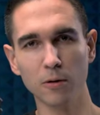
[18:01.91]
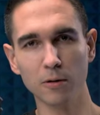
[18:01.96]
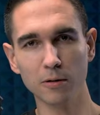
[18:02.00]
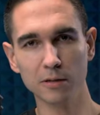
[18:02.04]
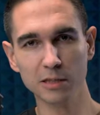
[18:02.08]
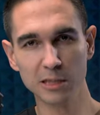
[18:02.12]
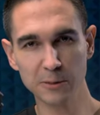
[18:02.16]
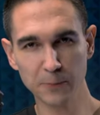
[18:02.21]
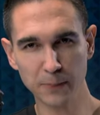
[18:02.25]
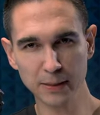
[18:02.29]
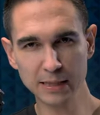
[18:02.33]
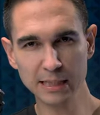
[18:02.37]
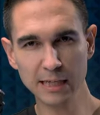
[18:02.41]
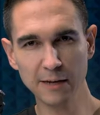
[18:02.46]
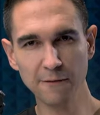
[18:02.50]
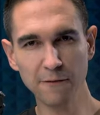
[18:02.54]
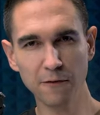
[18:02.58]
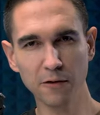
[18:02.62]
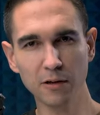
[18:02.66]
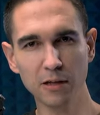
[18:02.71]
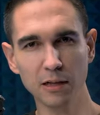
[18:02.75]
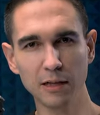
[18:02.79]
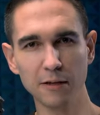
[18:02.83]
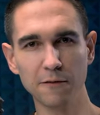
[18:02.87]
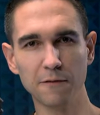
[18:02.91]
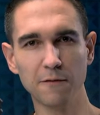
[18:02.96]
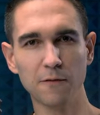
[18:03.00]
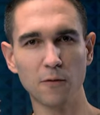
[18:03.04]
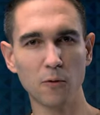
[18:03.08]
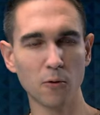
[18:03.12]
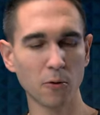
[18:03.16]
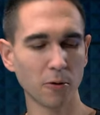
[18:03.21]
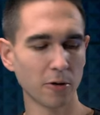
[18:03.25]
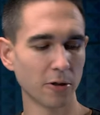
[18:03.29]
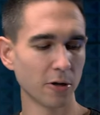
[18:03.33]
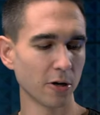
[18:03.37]
specifically
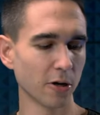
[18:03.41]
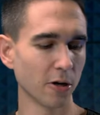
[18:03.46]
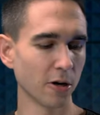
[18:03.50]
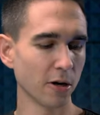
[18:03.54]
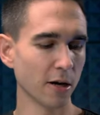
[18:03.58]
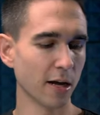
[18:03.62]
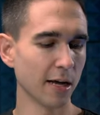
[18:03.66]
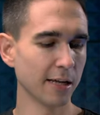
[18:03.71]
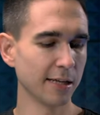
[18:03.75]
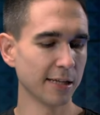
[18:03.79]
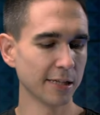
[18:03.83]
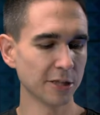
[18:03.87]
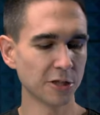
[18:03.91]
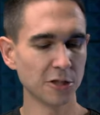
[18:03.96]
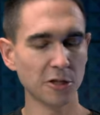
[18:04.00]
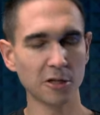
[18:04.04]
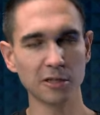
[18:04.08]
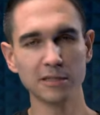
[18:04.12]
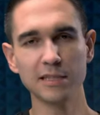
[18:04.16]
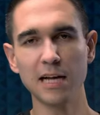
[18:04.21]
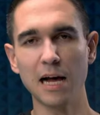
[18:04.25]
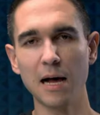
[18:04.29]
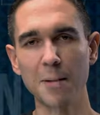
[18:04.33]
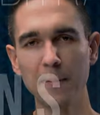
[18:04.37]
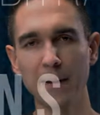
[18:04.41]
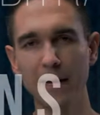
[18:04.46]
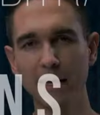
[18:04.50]
for their additional top